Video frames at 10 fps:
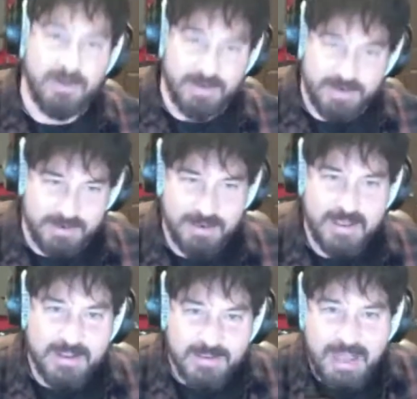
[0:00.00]
and
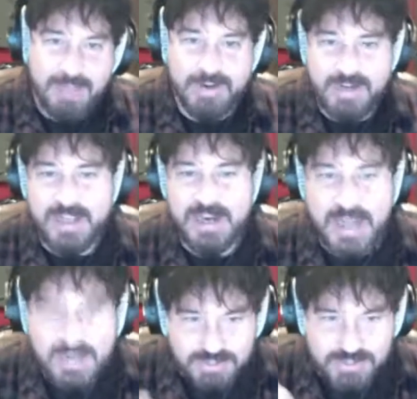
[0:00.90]
having a
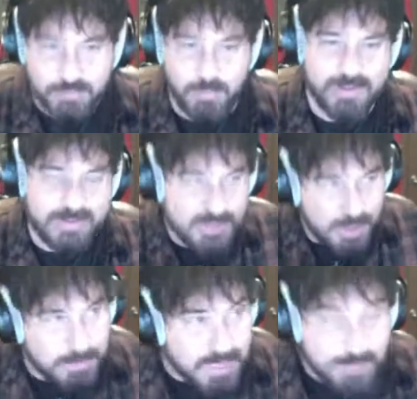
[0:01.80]
connection with so
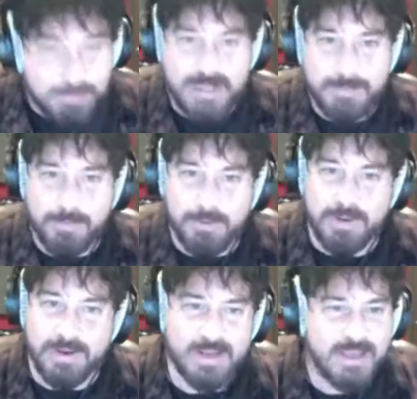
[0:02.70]
many people
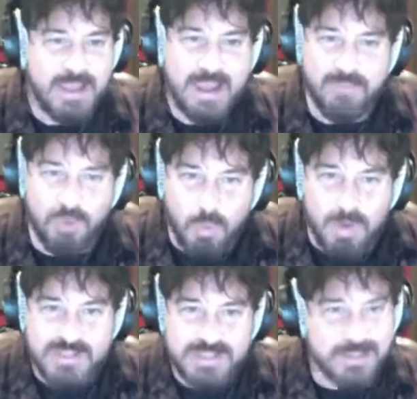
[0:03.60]
and
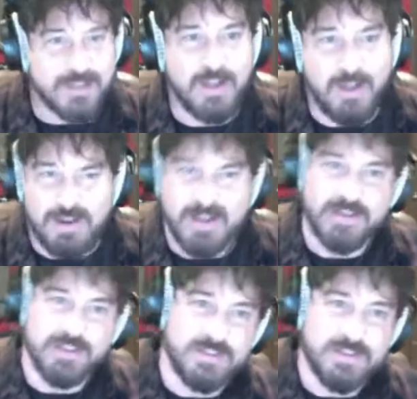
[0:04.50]
everyone singing along and
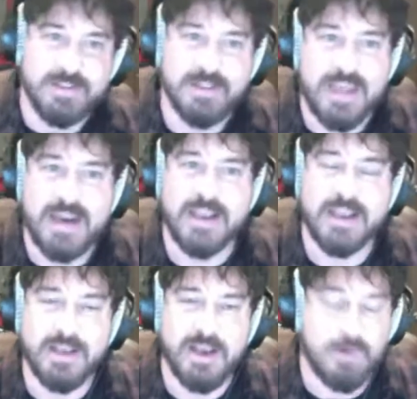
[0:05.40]
just letting
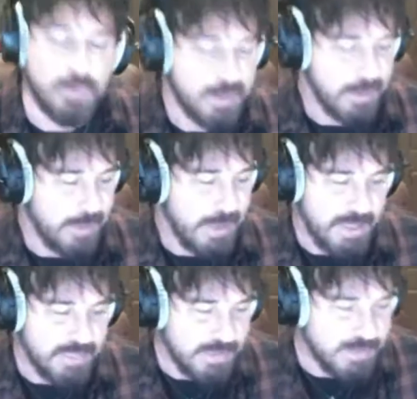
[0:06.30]
it go. I think